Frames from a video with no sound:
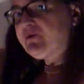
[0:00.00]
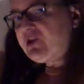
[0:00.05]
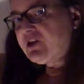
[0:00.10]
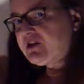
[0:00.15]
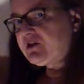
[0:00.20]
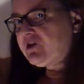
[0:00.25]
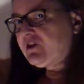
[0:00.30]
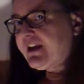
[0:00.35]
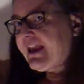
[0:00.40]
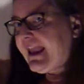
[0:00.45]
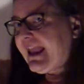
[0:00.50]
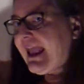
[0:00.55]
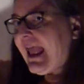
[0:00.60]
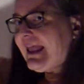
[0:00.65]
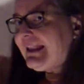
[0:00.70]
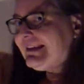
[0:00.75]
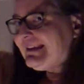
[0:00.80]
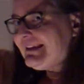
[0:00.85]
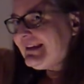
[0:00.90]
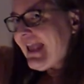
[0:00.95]
just
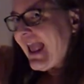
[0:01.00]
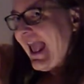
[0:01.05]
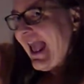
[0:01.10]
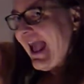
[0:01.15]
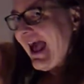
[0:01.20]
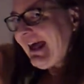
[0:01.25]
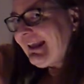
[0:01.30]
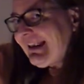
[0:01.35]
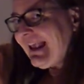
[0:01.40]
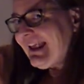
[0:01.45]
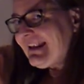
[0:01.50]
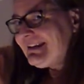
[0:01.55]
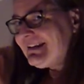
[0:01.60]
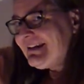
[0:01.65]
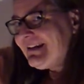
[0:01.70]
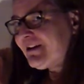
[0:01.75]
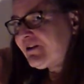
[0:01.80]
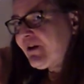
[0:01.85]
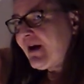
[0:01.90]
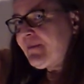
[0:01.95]
looking at and
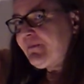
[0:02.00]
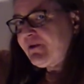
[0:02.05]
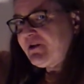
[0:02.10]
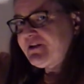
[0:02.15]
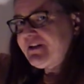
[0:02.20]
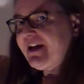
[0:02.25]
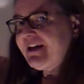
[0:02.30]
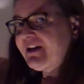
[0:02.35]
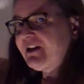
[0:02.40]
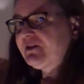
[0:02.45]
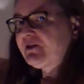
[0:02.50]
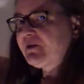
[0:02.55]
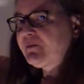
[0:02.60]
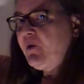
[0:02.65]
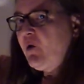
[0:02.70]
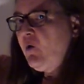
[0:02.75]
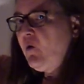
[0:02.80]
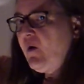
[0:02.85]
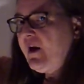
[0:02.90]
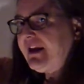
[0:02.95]
near a particular
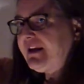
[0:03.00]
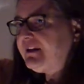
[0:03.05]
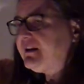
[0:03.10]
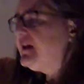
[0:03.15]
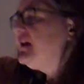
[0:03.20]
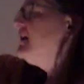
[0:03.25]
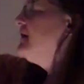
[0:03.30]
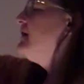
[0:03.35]
point,